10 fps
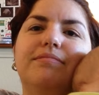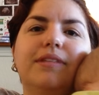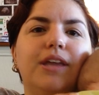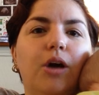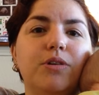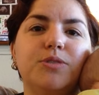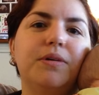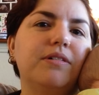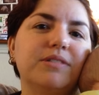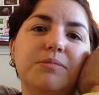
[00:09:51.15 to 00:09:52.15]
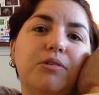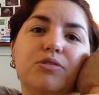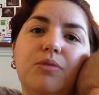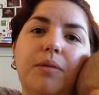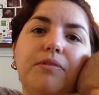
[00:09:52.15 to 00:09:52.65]
he always wiggles the
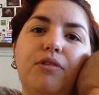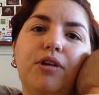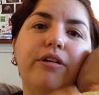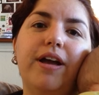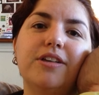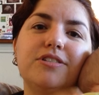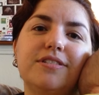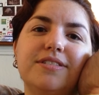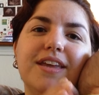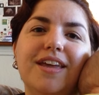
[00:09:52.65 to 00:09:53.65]
most right before he crashes.